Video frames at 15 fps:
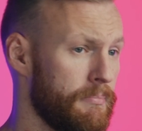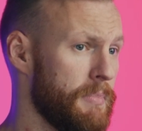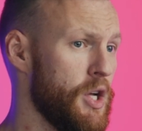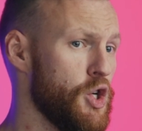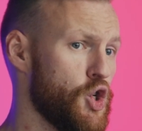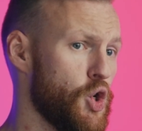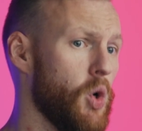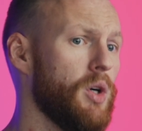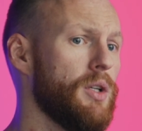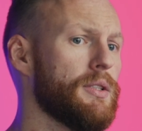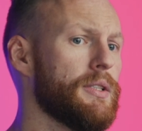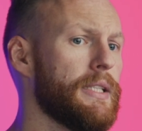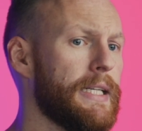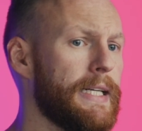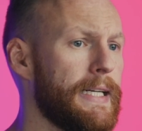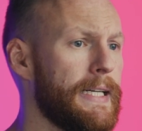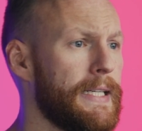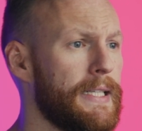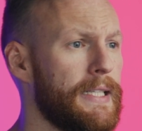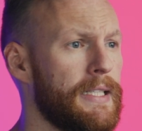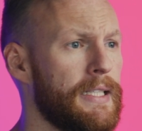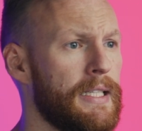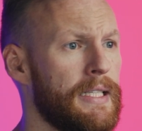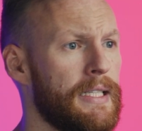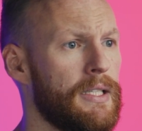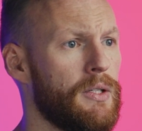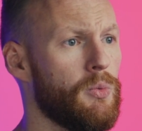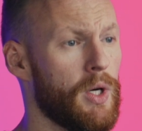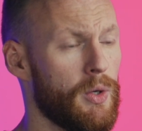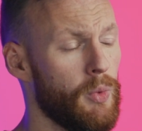In short,
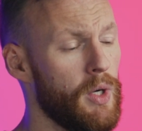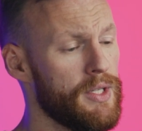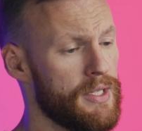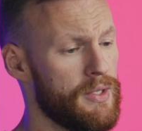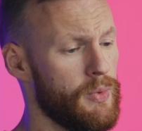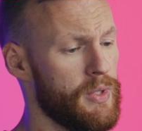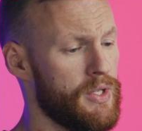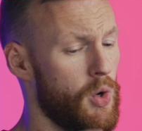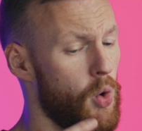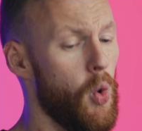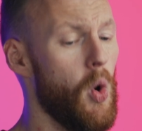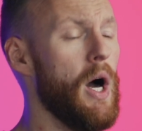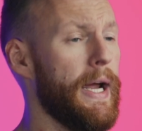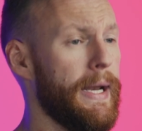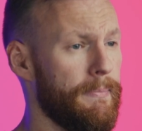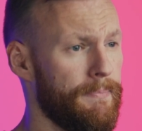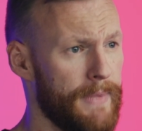what it was a quine.